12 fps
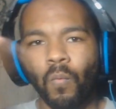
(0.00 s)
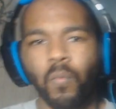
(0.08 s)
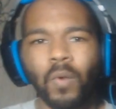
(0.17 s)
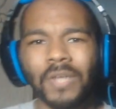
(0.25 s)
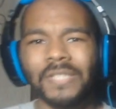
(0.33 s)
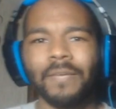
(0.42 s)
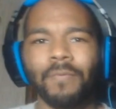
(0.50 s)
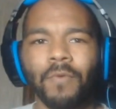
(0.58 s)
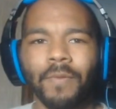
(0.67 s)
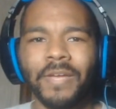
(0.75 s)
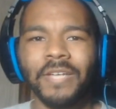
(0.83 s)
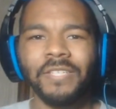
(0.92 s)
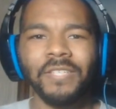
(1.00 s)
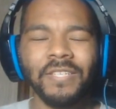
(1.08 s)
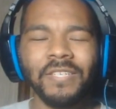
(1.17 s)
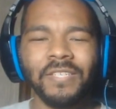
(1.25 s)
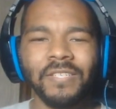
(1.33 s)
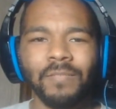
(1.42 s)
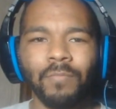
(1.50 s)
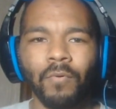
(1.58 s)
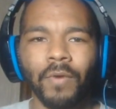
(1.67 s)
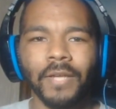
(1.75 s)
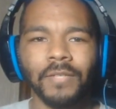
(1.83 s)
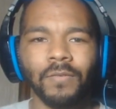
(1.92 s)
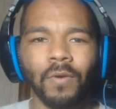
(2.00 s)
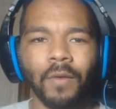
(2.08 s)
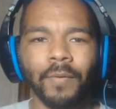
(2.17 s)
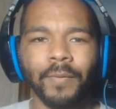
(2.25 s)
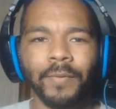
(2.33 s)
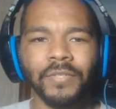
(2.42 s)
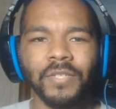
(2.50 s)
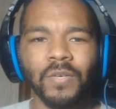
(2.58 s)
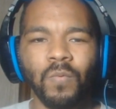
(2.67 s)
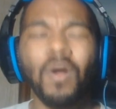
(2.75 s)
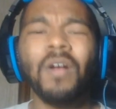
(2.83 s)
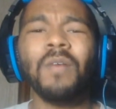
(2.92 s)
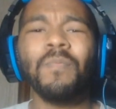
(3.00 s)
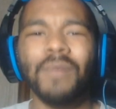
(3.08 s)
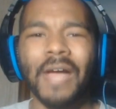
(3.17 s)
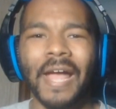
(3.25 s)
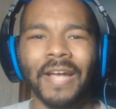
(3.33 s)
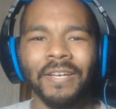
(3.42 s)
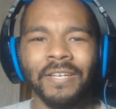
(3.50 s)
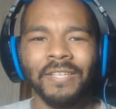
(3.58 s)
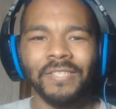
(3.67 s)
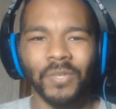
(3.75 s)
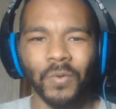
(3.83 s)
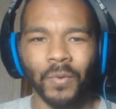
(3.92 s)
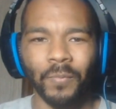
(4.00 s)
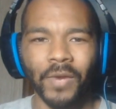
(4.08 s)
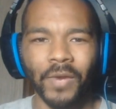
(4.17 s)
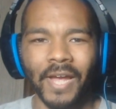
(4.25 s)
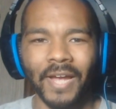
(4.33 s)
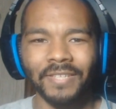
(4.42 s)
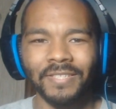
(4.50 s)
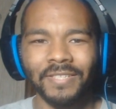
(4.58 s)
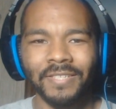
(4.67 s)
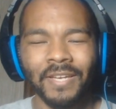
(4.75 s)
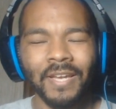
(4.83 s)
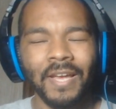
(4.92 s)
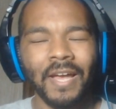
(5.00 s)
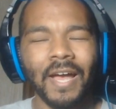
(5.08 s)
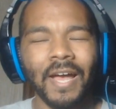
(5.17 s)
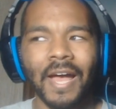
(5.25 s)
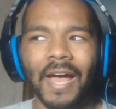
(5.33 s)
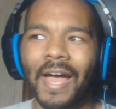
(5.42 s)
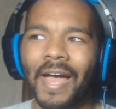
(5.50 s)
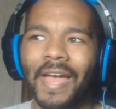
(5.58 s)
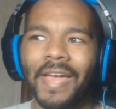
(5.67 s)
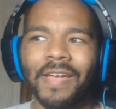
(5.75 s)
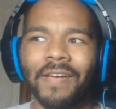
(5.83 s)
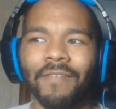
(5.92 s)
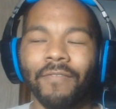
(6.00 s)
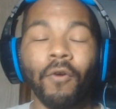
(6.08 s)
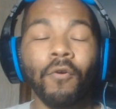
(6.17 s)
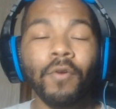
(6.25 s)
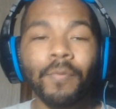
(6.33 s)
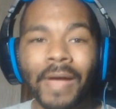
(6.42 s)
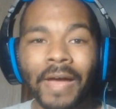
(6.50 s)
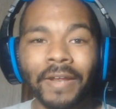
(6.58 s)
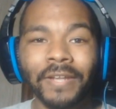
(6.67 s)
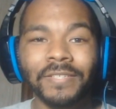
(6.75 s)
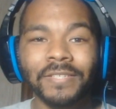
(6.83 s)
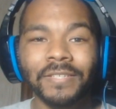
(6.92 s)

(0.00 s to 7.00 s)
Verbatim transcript: What's up, Krim Nation? This is your boy Ansar Coretta Mosley. Welcome back to Krim Reacts. I have heard about it.